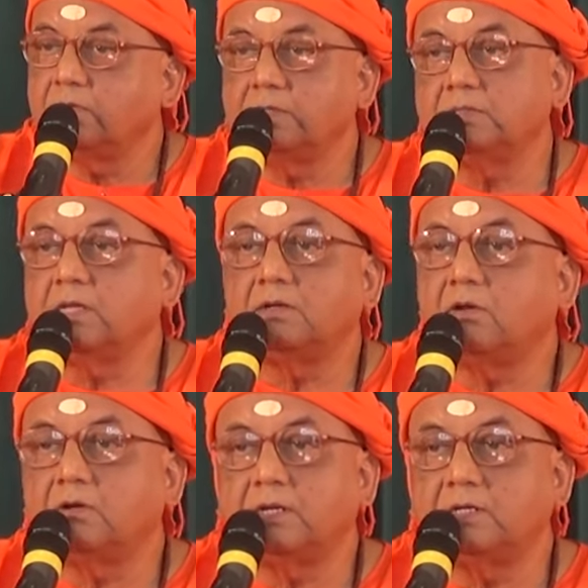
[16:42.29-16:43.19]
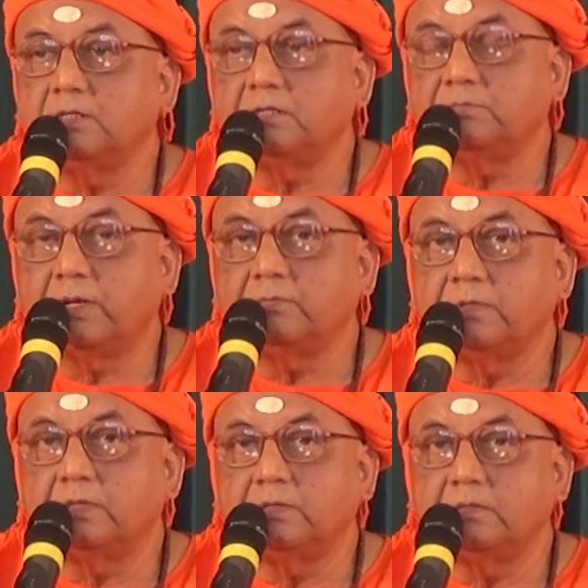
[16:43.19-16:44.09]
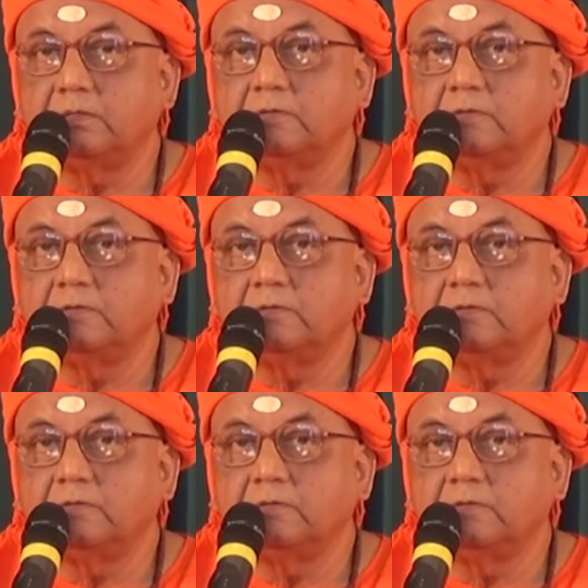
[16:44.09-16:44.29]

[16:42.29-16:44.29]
Is there not anything permanent?